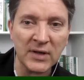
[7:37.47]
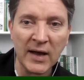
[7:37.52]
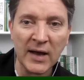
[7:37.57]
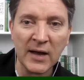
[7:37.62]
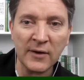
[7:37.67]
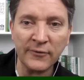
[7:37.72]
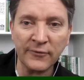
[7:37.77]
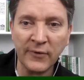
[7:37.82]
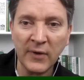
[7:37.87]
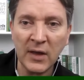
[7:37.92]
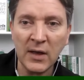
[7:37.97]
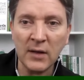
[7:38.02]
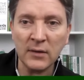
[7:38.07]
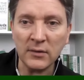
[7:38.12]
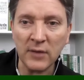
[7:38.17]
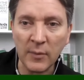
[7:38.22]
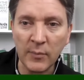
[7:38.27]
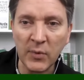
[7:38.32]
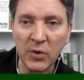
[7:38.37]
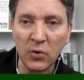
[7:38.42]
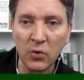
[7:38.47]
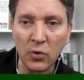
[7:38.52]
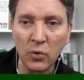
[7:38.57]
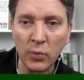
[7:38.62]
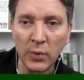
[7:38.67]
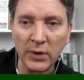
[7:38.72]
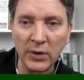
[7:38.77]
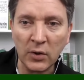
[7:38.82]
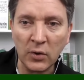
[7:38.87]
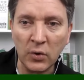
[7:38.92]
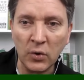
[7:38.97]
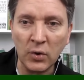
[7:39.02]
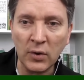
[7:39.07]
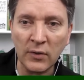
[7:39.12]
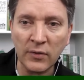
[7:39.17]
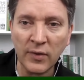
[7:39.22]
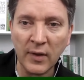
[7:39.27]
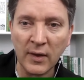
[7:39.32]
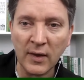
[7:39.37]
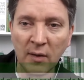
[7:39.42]
Let me know what you think about
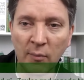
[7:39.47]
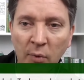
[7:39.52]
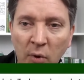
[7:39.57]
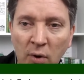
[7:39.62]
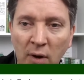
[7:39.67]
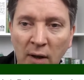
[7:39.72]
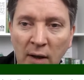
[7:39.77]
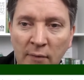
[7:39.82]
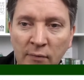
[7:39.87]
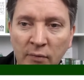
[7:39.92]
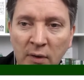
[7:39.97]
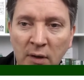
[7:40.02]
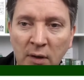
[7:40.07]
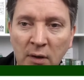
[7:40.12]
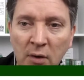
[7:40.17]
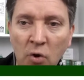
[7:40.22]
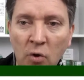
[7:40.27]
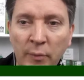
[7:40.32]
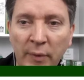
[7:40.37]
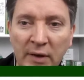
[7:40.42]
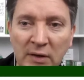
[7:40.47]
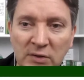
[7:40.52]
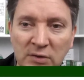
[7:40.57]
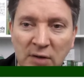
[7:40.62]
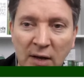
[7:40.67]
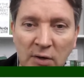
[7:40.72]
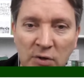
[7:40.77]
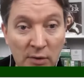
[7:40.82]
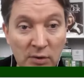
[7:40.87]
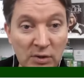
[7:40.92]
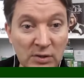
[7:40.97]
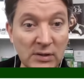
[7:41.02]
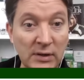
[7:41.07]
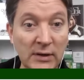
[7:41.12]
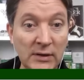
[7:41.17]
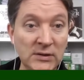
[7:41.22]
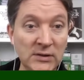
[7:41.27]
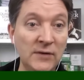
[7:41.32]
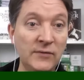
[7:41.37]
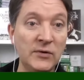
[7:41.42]
it in the comment section, just like
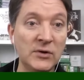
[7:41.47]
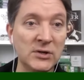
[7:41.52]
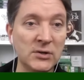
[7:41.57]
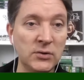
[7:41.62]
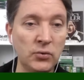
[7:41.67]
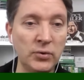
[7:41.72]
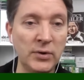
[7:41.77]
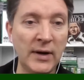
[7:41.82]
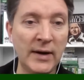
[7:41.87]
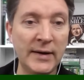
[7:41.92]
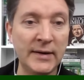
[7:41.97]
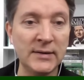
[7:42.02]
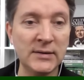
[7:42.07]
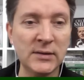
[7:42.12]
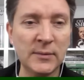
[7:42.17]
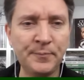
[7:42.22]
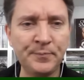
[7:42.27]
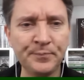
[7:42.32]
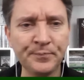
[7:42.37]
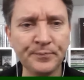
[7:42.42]
Stephen Sloan has.